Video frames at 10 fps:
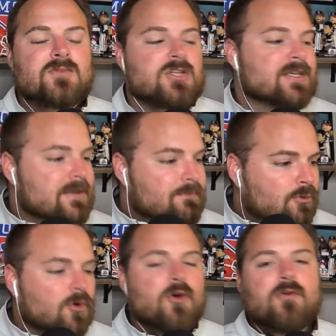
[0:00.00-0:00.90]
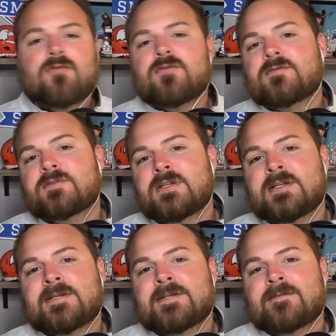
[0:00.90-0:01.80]
Does it prove
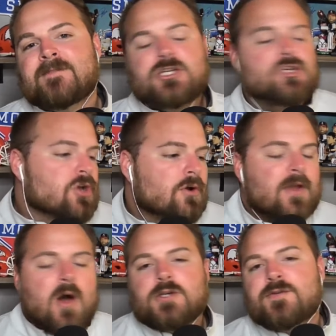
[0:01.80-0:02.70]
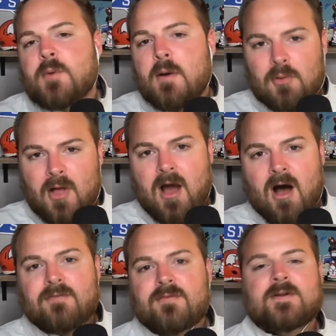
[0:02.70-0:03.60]
that you can go to the college football
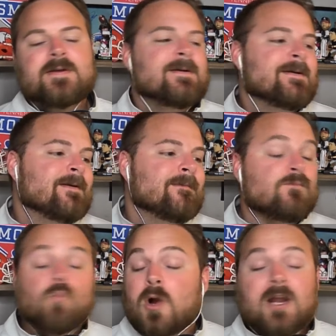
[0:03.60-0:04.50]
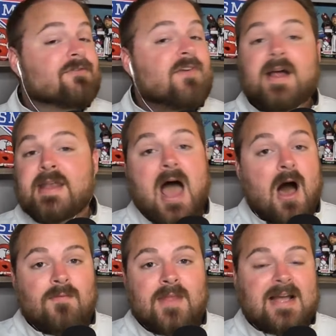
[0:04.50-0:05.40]
playoff? We're going to find
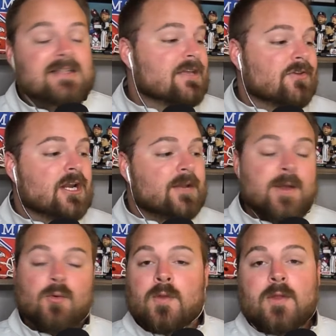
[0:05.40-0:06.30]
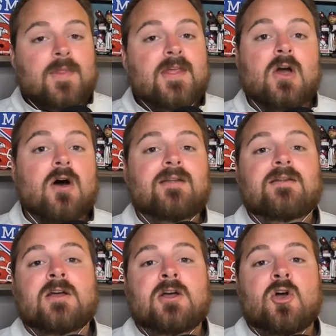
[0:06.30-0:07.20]
out. It's either going to be really, really good,
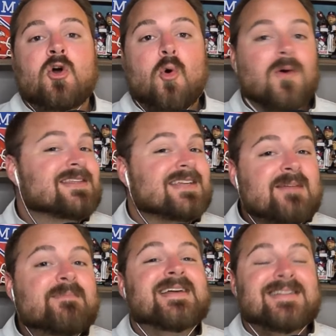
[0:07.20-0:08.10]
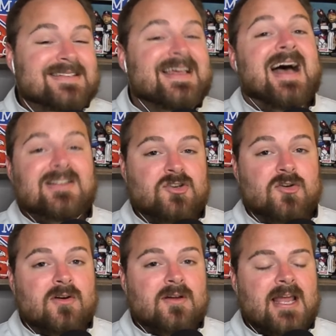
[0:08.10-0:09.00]
or it's going to be a
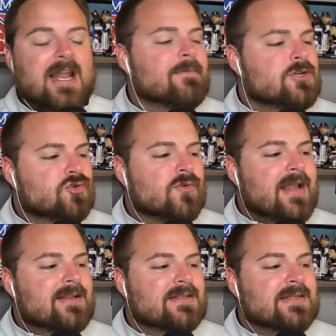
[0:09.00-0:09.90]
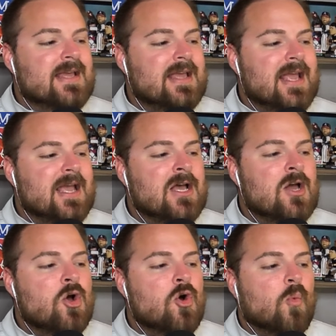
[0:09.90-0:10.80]
disaster. And I'm intrigued to see
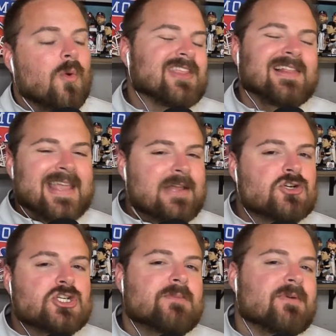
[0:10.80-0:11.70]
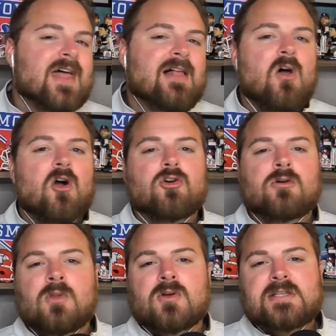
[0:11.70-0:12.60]
what the leadership of that locker
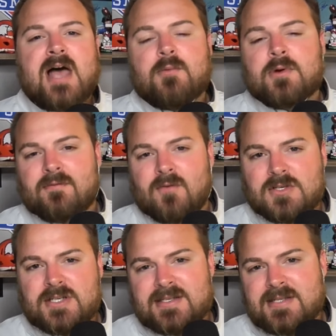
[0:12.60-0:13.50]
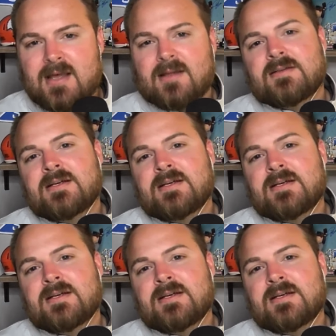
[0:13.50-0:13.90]
room looks like when adversity's hit.